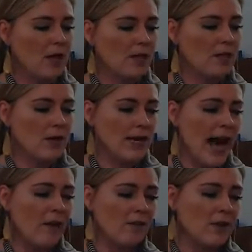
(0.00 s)
Look
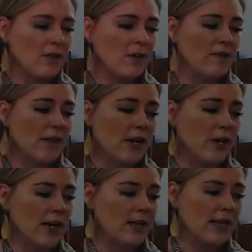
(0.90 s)
out for Lurvy,
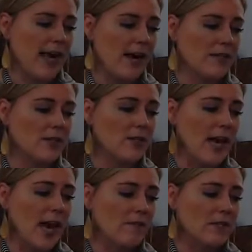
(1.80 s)
cried the cows. Look
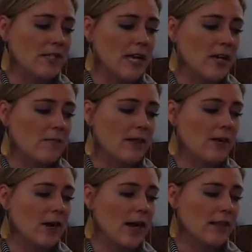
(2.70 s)
out for Zuckerman,
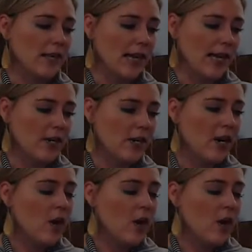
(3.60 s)
cried the gander.